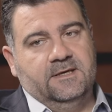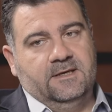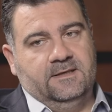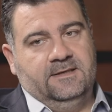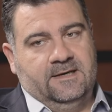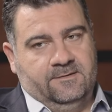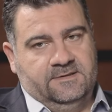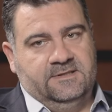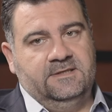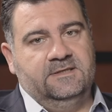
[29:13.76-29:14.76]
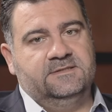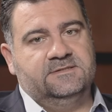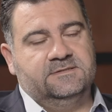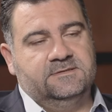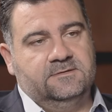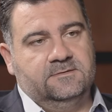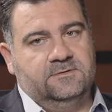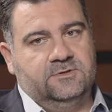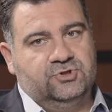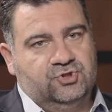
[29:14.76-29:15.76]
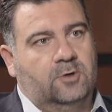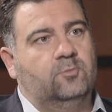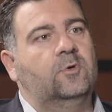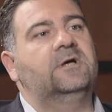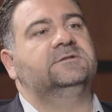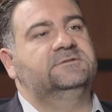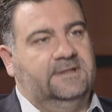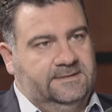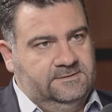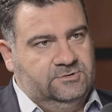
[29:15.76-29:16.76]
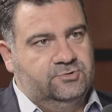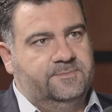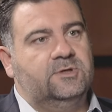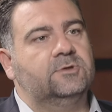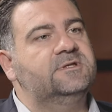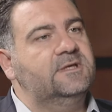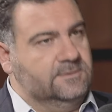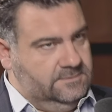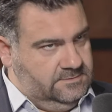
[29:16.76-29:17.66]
it guarantees the job well done to be continued.